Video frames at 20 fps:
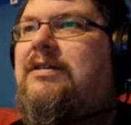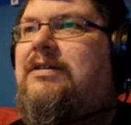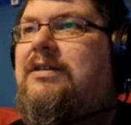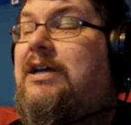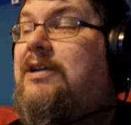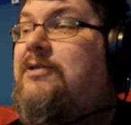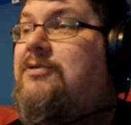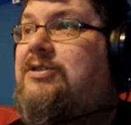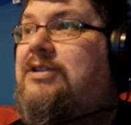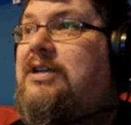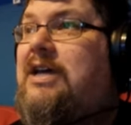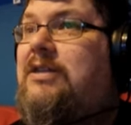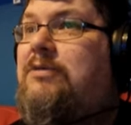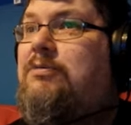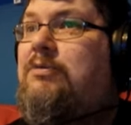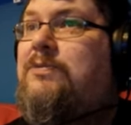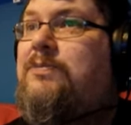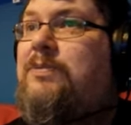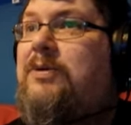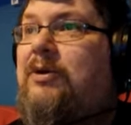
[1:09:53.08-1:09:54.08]
Deirdre's
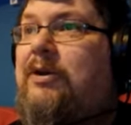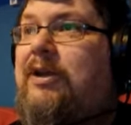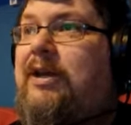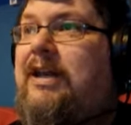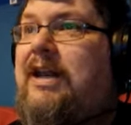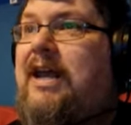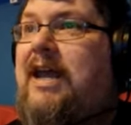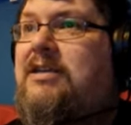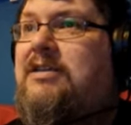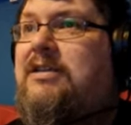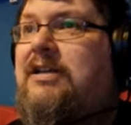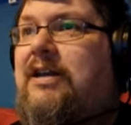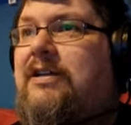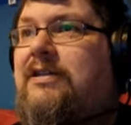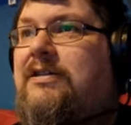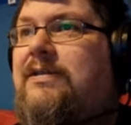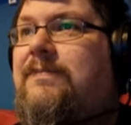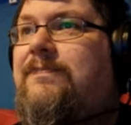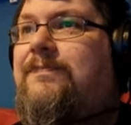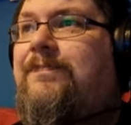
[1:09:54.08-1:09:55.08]
death was purely an
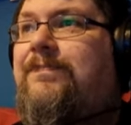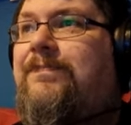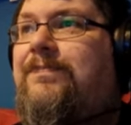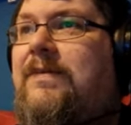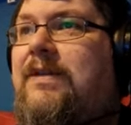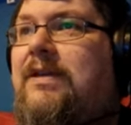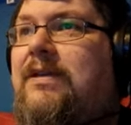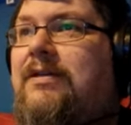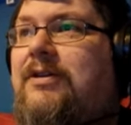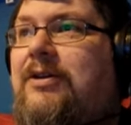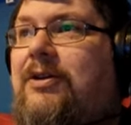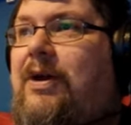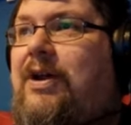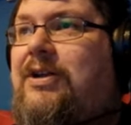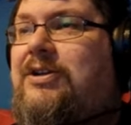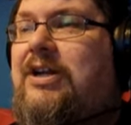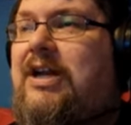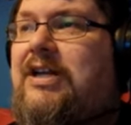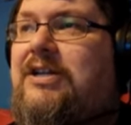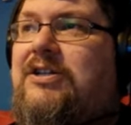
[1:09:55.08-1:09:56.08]
accident.
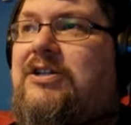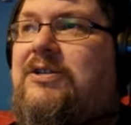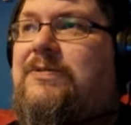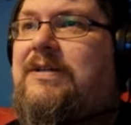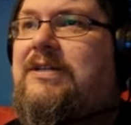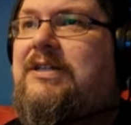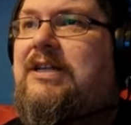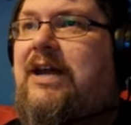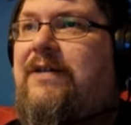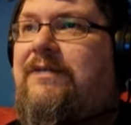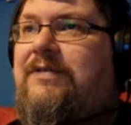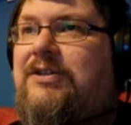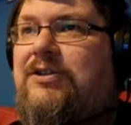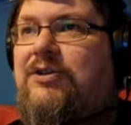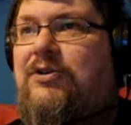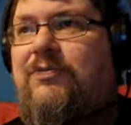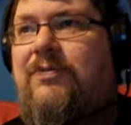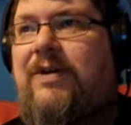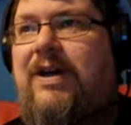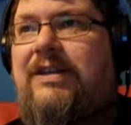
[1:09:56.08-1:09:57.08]
Congratulations, Mr. Davis,
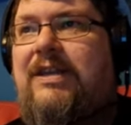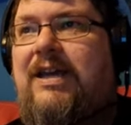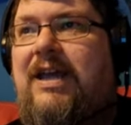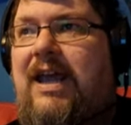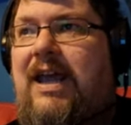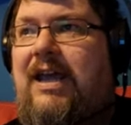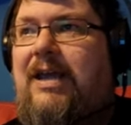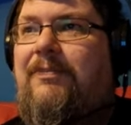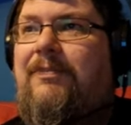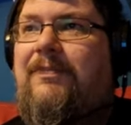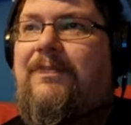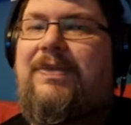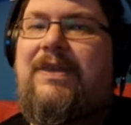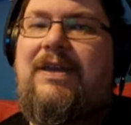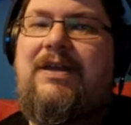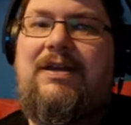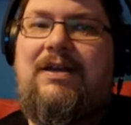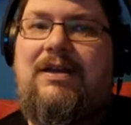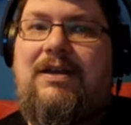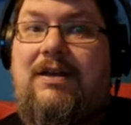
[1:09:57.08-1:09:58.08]
you won the game.
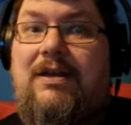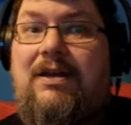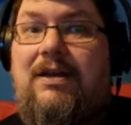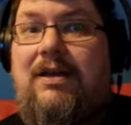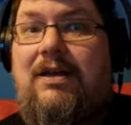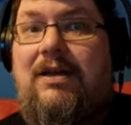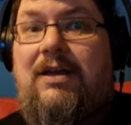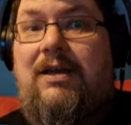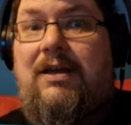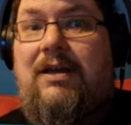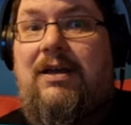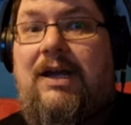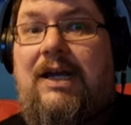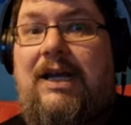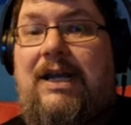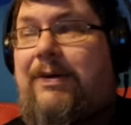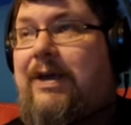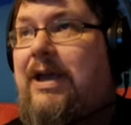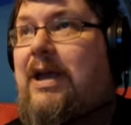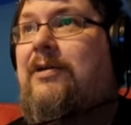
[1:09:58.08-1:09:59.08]

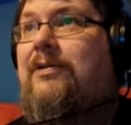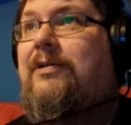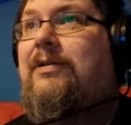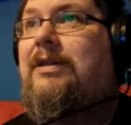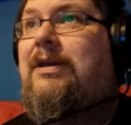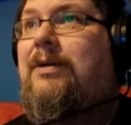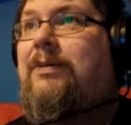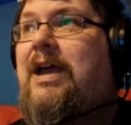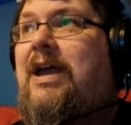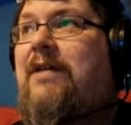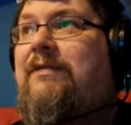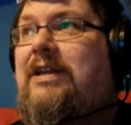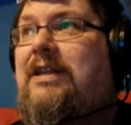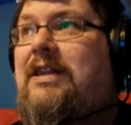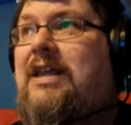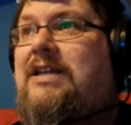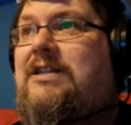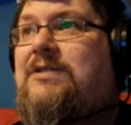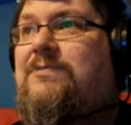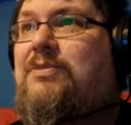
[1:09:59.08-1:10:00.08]
And there we go. There we have it.
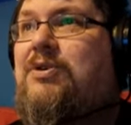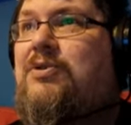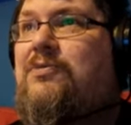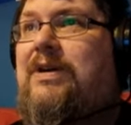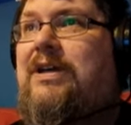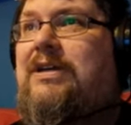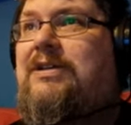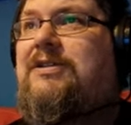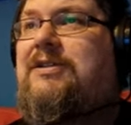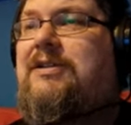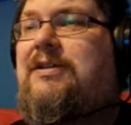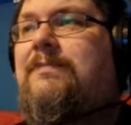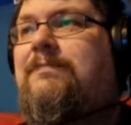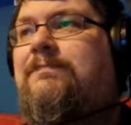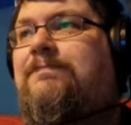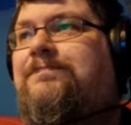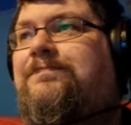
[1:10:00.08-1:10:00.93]
That is Moonmist.